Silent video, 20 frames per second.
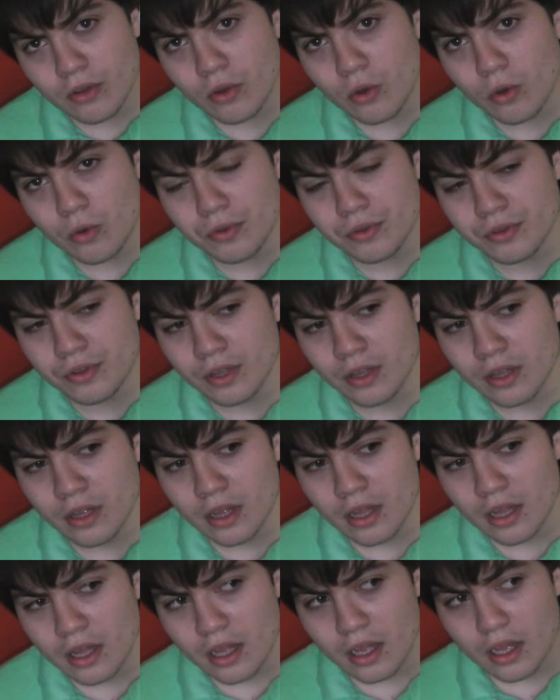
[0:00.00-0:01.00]
of course,
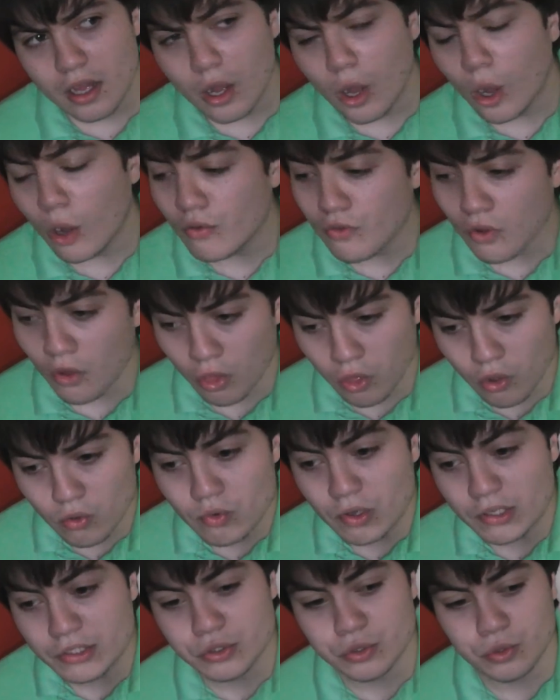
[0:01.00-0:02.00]
of The
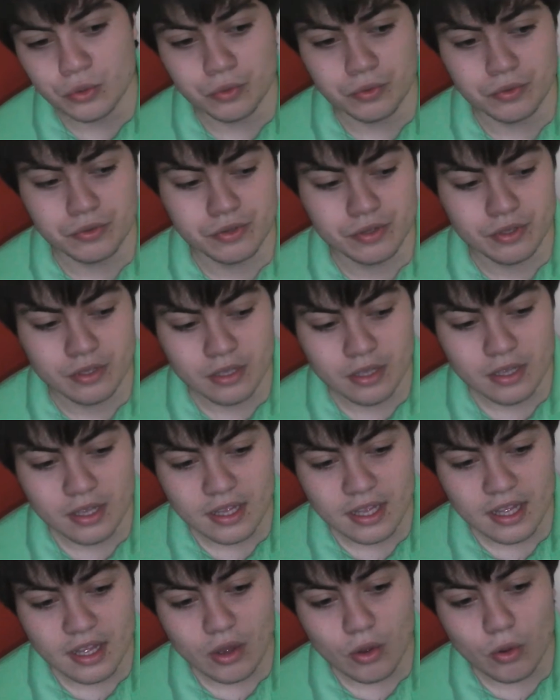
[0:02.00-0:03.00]
Ruttles.
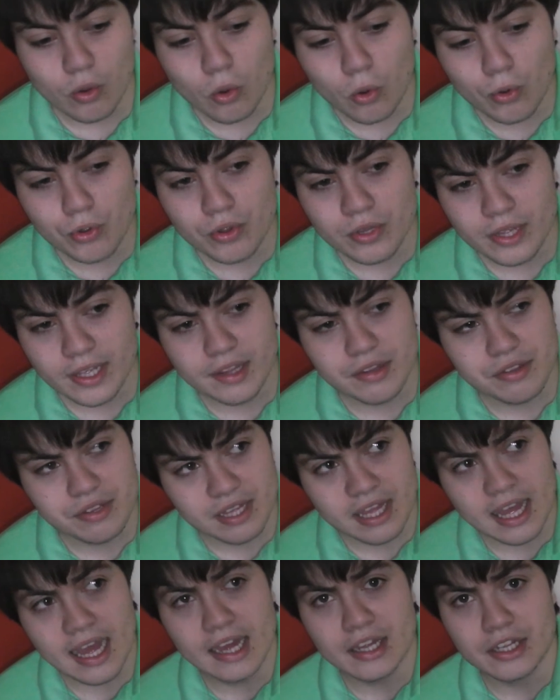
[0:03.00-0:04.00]
All You Need Is
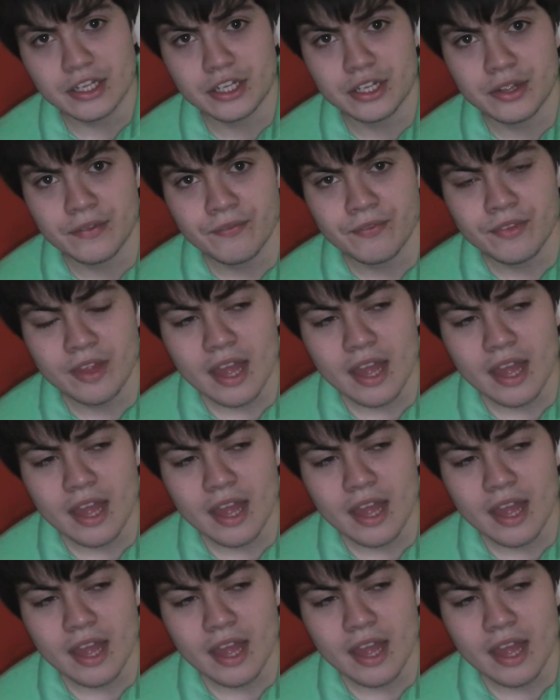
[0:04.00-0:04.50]
Cash.